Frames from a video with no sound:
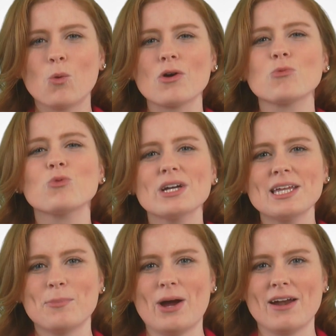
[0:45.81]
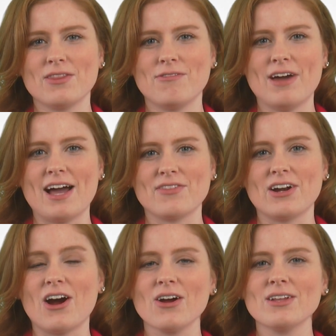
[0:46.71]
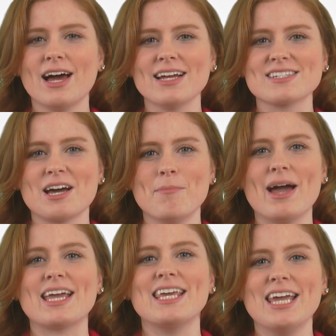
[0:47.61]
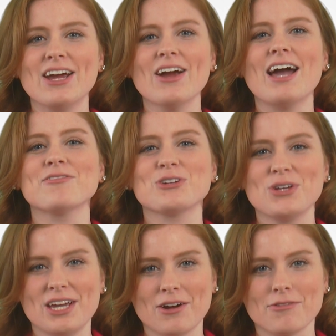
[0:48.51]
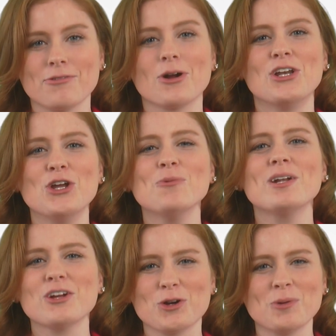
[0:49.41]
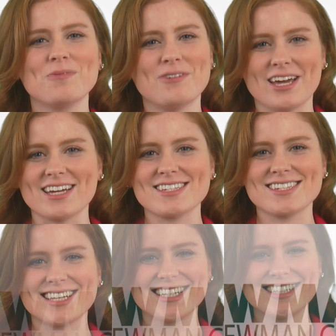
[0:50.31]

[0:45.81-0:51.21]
We're really proud of the fact that our clients come back year after year for a Newman Group fix.